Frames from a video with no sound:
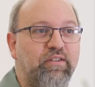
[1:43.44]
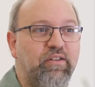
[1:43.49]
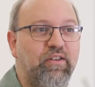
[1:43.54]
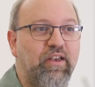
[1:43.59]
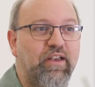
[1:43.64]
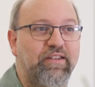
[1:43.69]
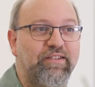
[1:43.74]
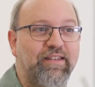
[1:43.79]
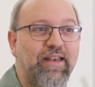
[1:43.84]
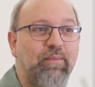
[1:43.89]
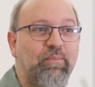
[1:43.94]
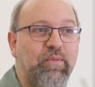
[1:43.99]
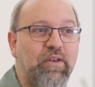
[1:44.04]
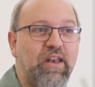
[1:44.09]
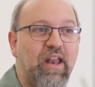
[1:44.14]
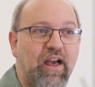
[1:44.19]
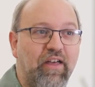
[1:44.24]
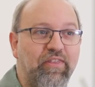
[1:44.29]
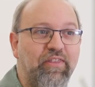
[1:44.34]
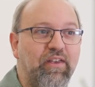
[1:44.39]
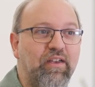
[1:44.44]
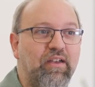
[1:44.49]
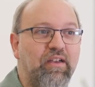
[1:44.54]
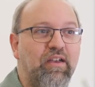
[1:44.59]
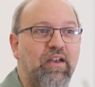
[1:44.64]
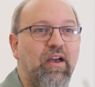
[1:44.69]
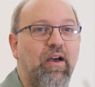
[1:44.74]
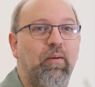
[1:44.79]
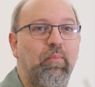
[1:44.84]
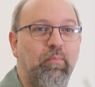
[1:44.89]
to accept
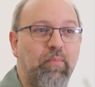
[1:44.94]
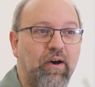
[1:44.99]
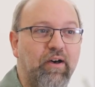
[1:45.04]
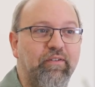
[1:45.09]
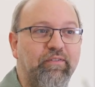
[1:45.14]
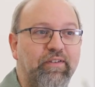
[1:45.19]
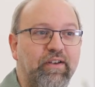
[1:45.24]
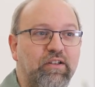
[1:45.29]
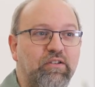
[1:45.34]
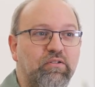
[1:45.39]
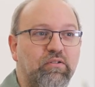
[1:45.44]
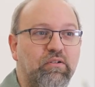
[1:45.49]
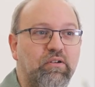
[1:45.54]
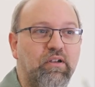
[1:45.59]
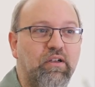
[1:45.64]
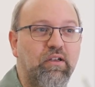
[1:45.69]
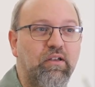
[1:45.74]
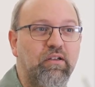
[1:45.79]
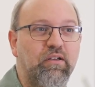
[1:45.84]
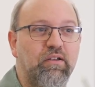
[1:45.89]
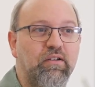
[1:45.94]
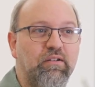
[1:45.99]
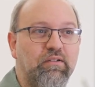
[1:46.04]
nothing but victory.